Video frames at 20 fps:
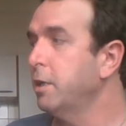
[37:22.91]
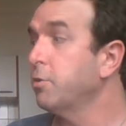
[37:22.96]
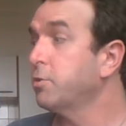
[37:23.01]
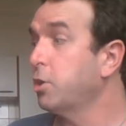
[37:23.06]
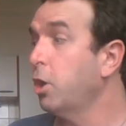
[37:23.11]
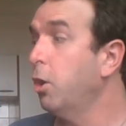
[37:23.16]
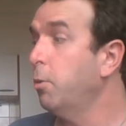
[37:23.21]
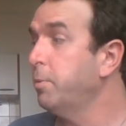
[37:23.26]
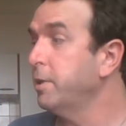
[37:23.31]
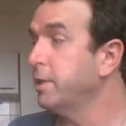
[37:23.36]

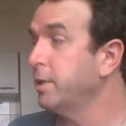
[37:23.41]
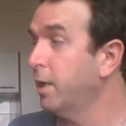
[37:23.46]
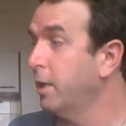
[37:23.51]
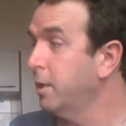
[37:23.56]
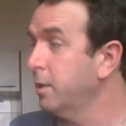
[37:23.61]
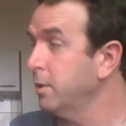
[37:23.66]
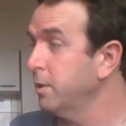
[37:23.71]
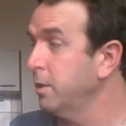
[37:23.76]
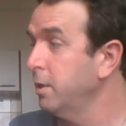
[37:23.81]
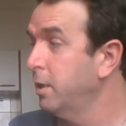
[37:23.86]
Toby
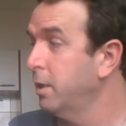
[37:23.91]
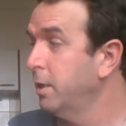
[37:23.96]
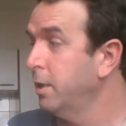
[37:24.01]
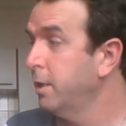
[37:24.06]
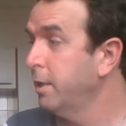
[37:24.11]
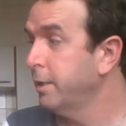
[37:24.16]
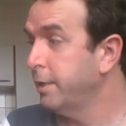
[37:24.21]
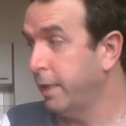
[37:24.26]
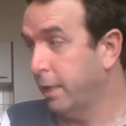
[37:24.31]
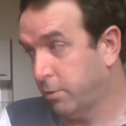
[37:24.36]
Young,
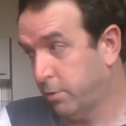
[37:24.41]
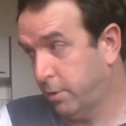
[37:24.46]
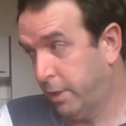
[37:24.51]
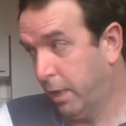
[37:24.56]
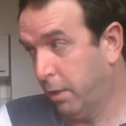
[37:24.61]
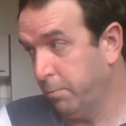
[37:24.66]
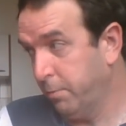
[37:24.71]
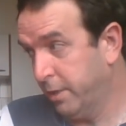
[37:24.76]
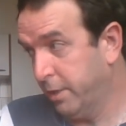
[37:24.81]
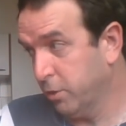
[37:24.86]
now
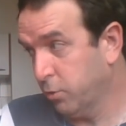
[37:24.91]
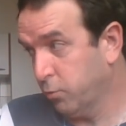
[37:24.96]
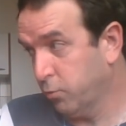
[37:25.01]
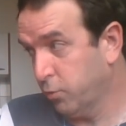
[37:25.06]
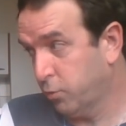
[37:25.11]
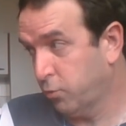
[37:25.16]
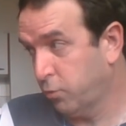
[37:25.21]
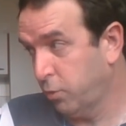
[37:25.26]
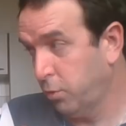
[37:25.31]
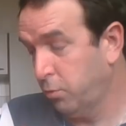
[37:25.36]
tell me this
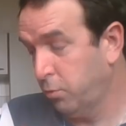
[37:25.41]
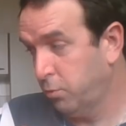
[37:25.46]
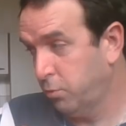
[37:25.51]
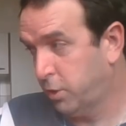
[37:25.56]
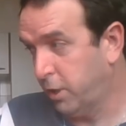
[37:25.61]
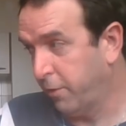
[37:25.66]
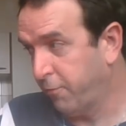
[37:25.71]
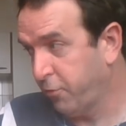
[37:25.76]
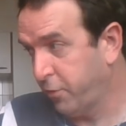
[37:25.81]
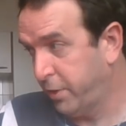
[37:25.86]
was true,
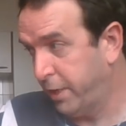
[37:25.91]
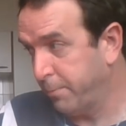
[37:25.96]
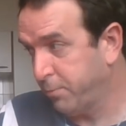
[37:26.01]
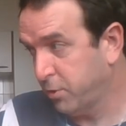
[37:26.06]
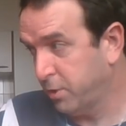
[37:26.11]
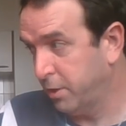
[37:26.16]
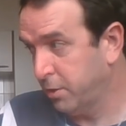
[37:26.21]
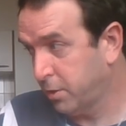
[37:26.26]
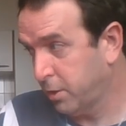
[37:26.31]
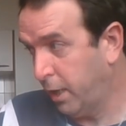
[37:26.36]
Jeffrey
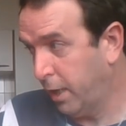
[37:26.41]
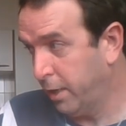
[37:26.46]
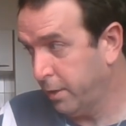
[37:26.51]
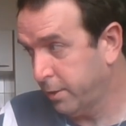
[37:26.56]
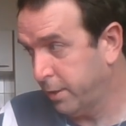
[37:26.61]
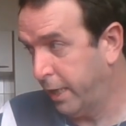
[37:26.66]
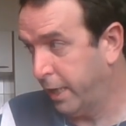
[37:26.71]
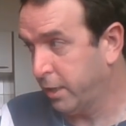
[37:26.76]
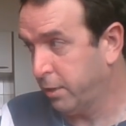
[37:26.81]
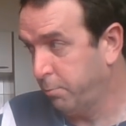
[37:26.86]
Epstein's
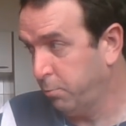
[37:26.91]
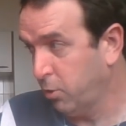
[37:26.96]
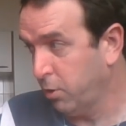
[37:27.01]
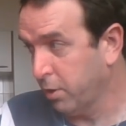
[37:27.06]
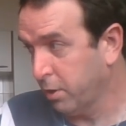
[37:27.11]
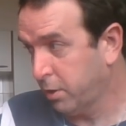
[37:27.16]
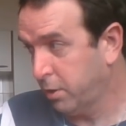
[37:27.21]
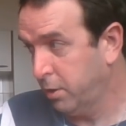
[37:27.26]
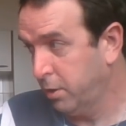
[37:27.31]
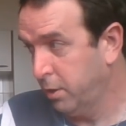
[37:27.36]
contact
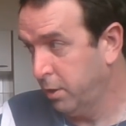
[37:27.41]
book,